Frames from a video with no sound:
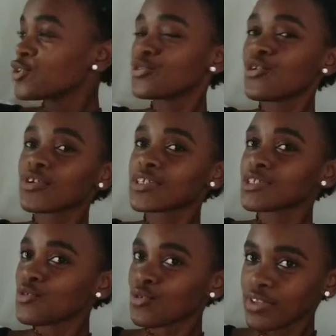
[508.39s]
You
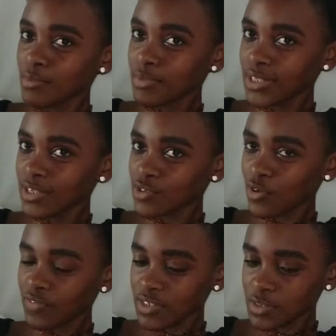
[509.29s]
don't know the beliefs
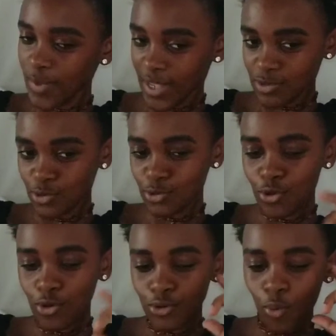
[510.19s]
of this person. You
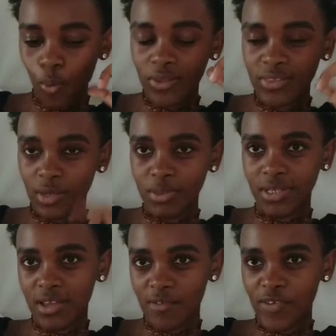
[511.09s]
don't know what they
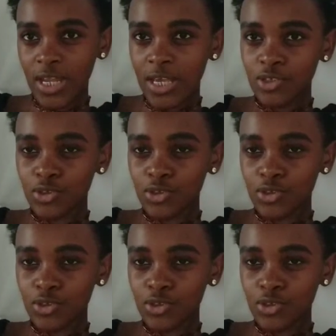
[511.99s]
believe in.